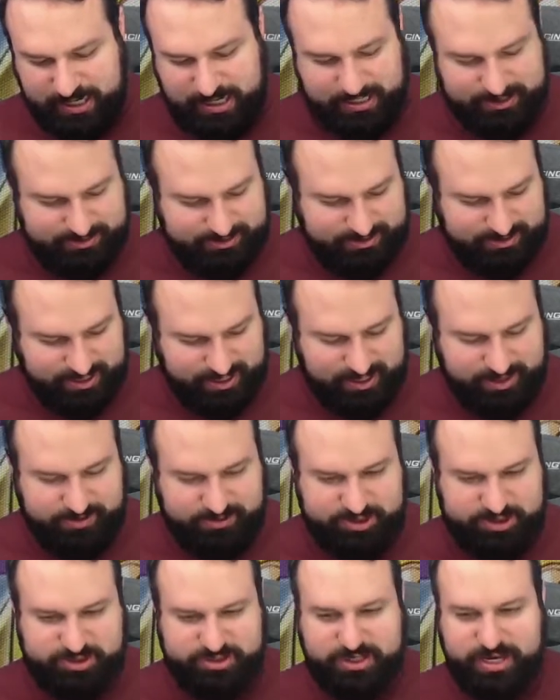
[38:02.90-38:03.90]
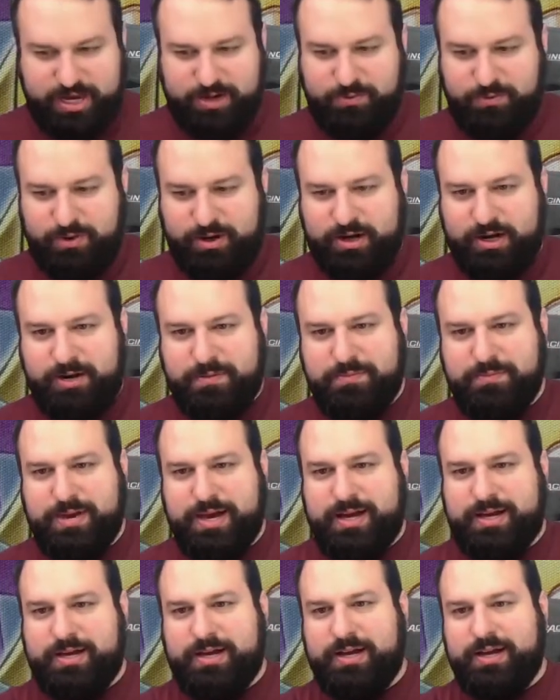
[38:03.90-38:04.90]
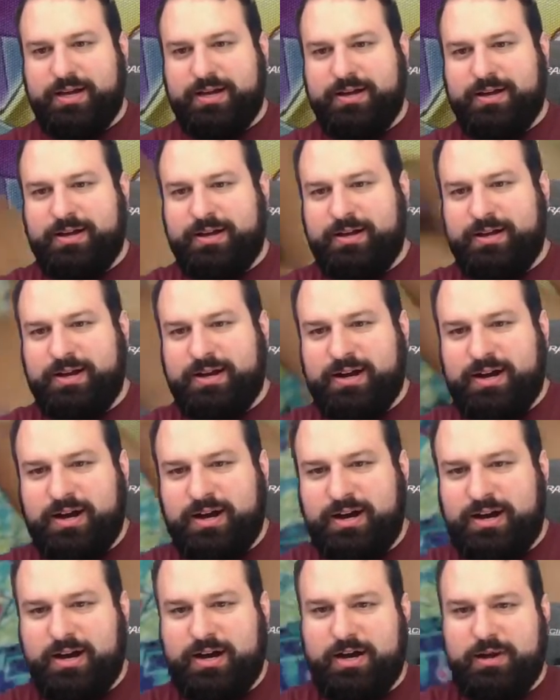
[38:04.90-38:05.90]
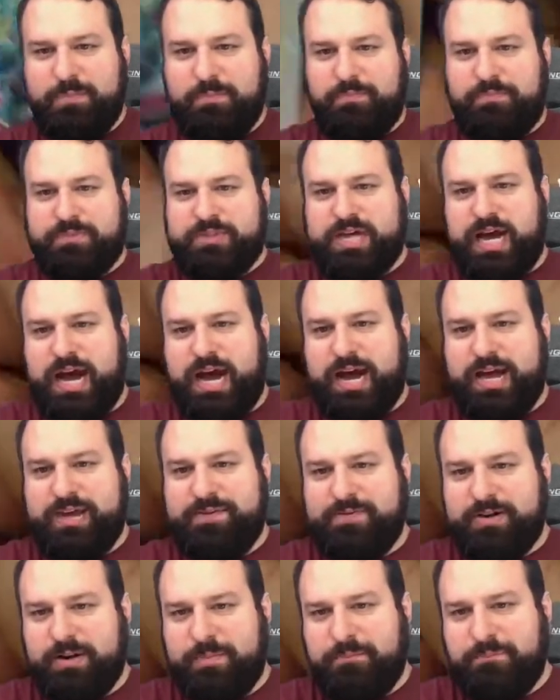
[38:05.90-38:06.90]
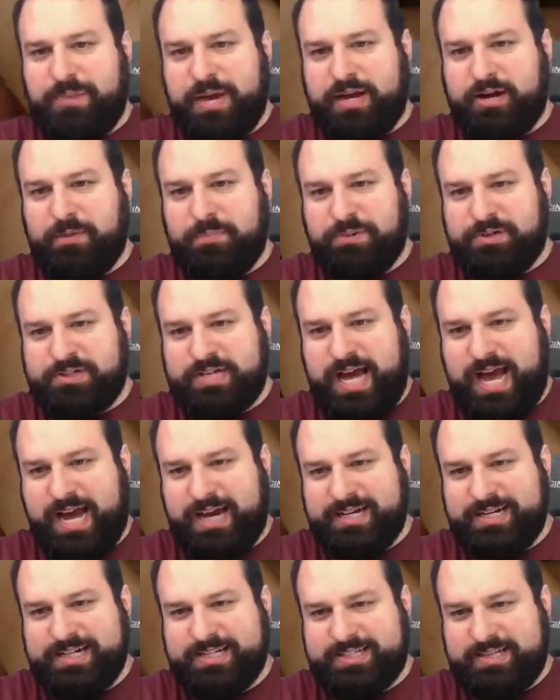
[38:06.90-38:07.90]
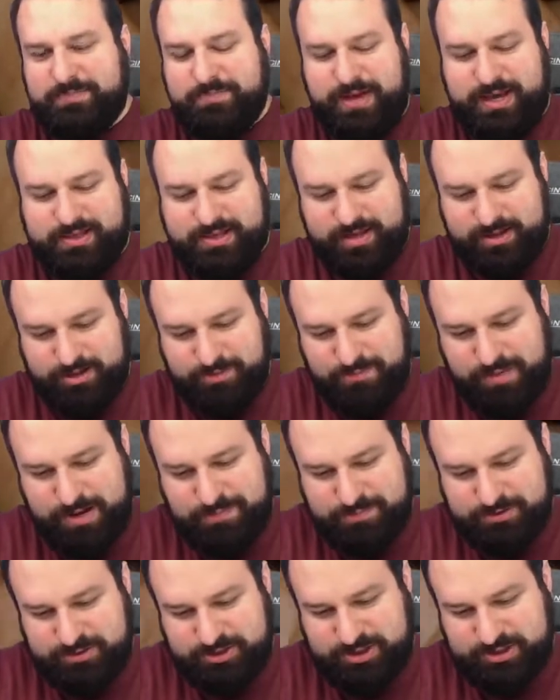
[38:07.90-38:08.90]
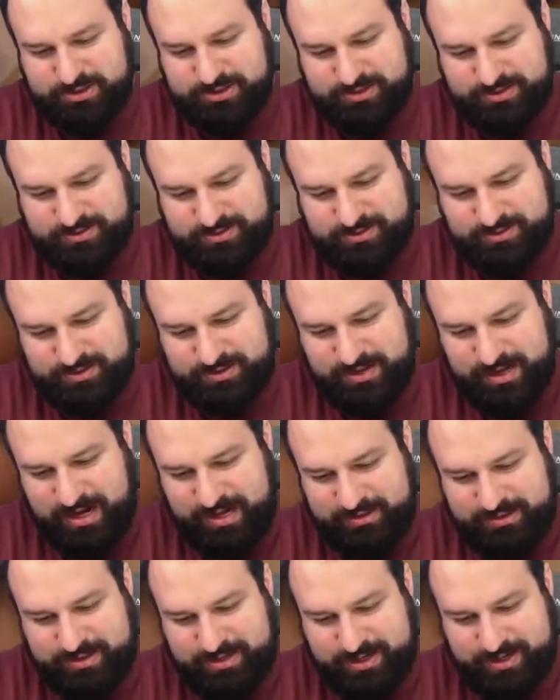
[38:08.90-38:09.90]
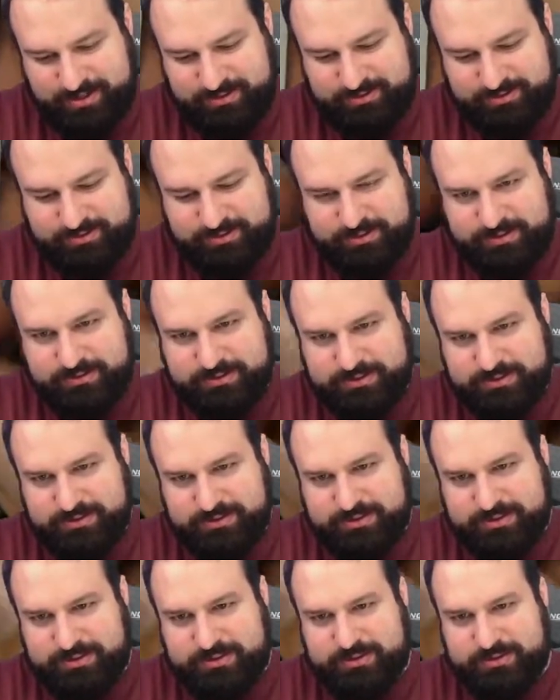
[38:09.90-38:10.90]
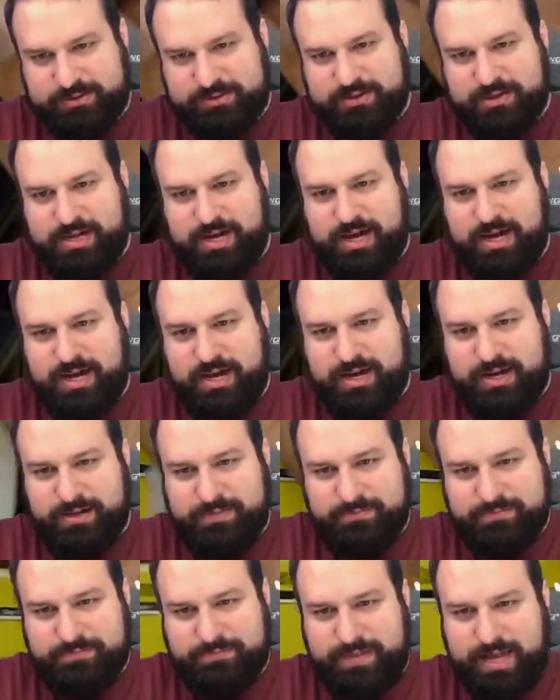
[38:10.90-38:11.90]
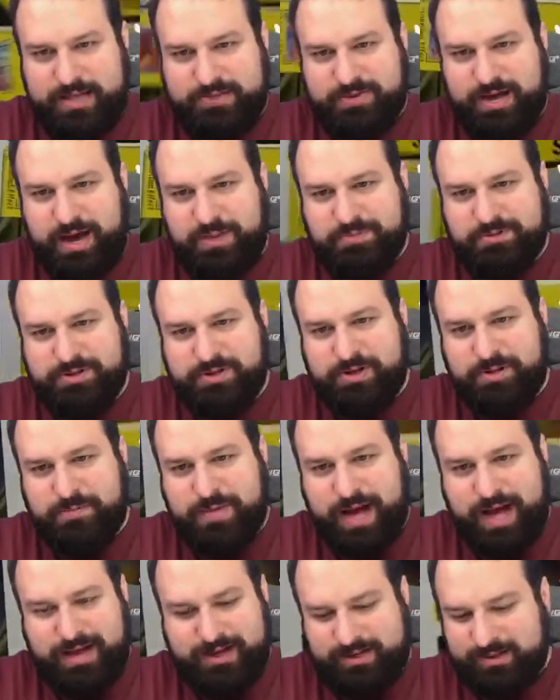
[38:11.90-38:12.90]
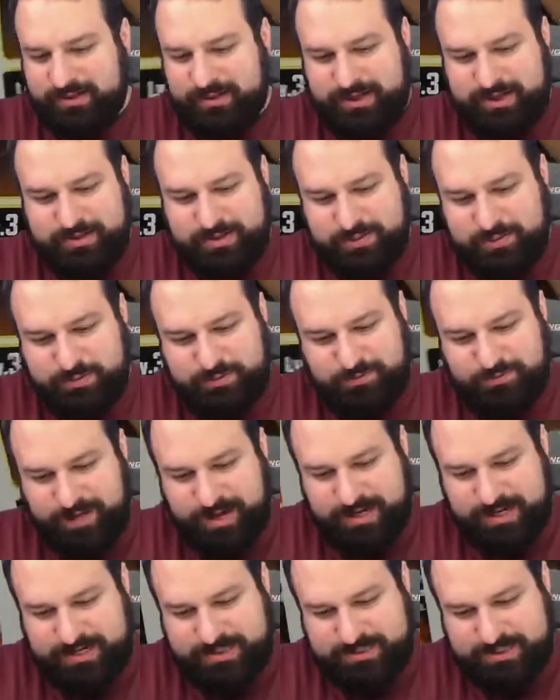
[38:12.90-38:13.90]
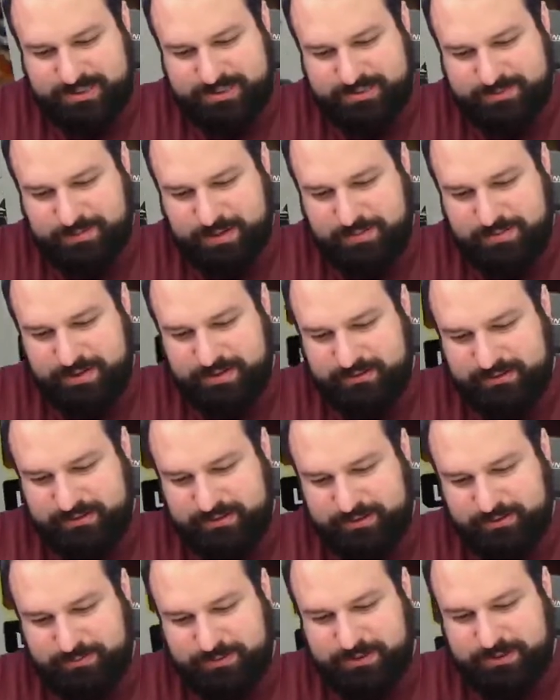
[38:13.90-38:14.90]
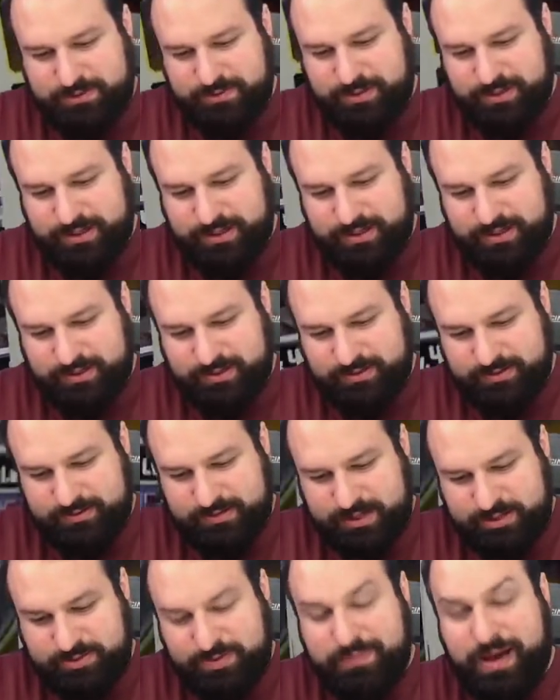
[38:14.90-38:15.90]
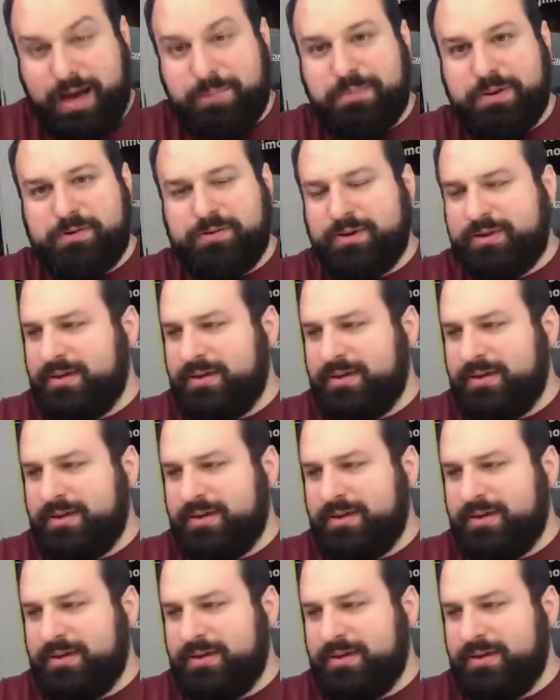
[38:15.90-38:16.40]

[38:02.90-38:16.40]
did they just like, we're going to make Tai even a bigger protagonist and make the other people just not there. That's what happened when you go back. It was fine as is, maybe a little bit tweaking. That's why I'm happy with